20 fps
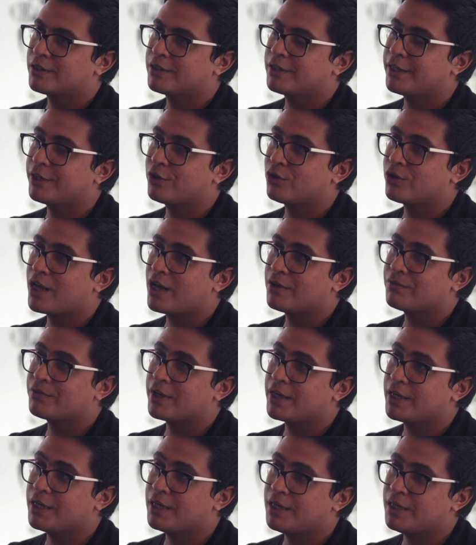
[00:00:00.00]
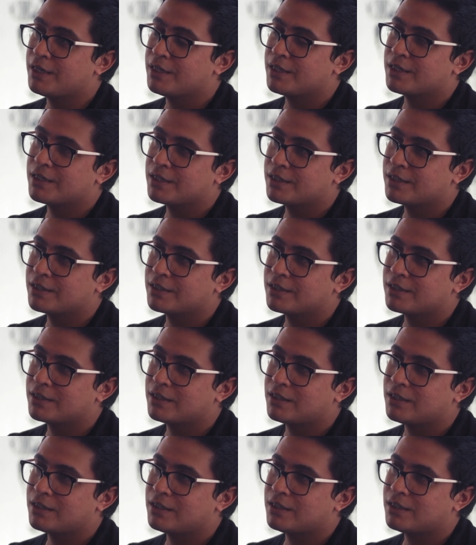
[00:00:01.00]
they don't have any
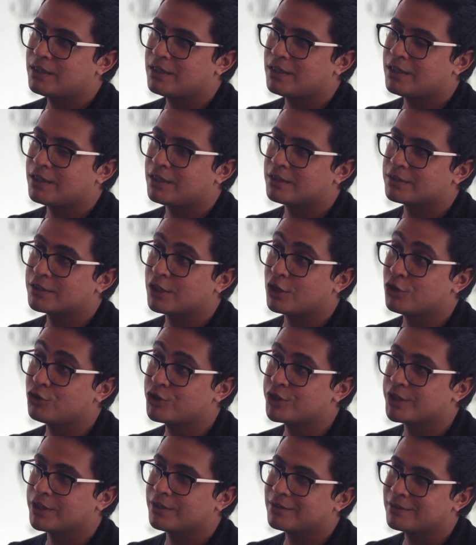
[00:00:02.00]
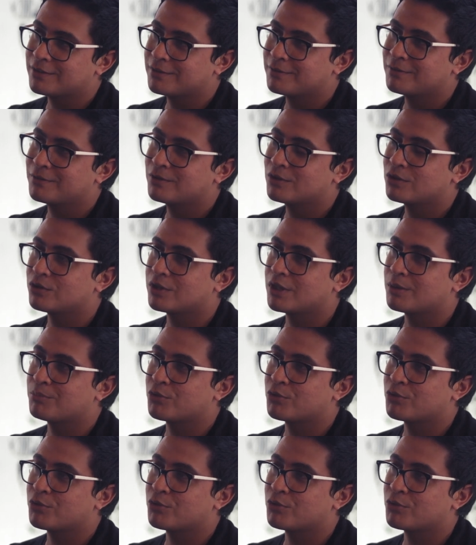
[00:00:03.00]
solution to the